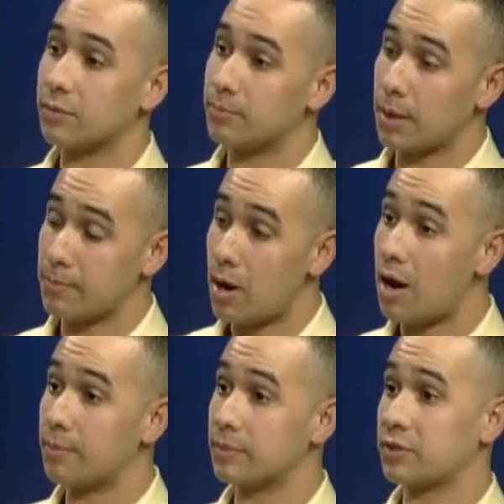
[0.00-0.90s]
my
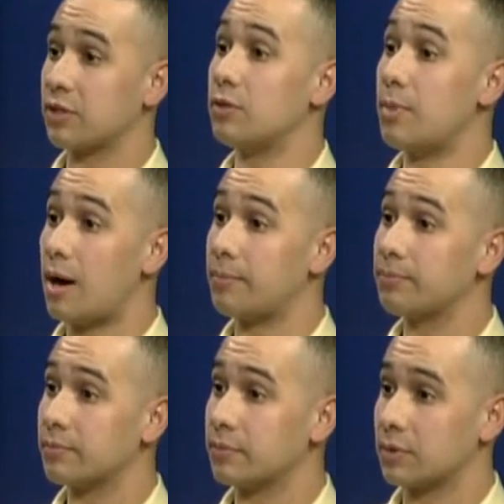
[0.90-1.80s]
mom, single mom.
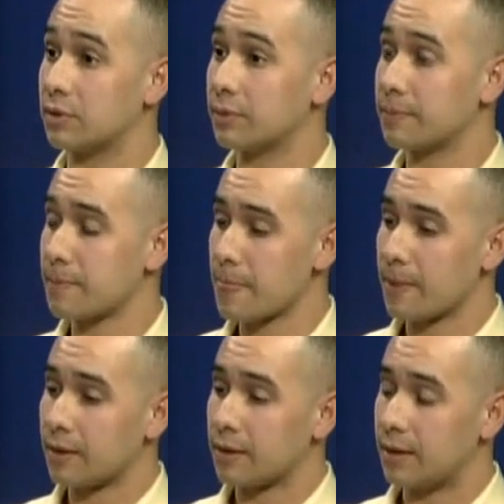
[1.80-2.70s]
Yeah. You know,
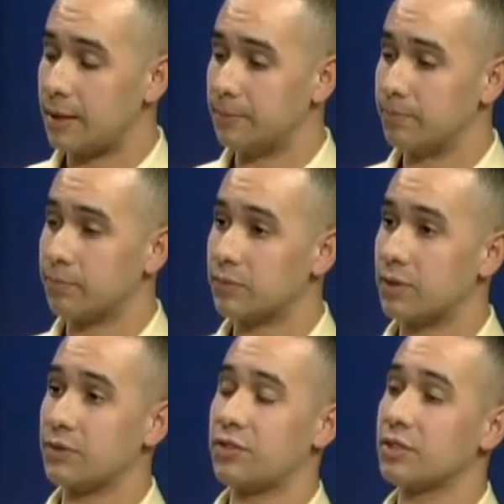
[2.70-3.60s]
um,
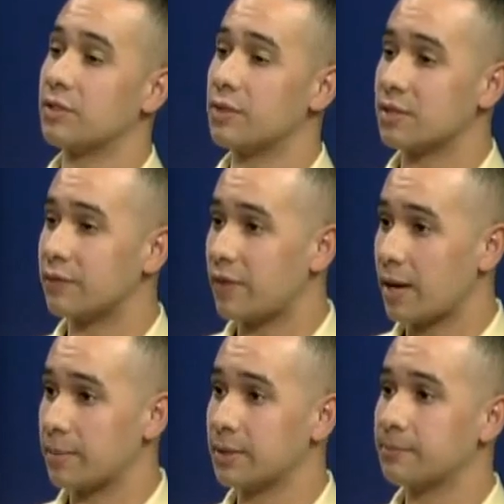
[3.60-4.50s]
there's six of us in the
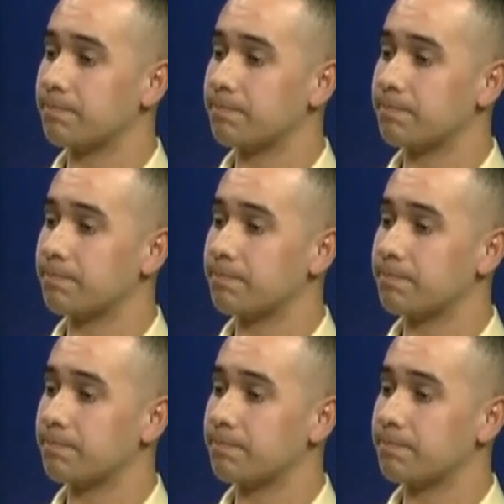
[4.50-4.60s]
family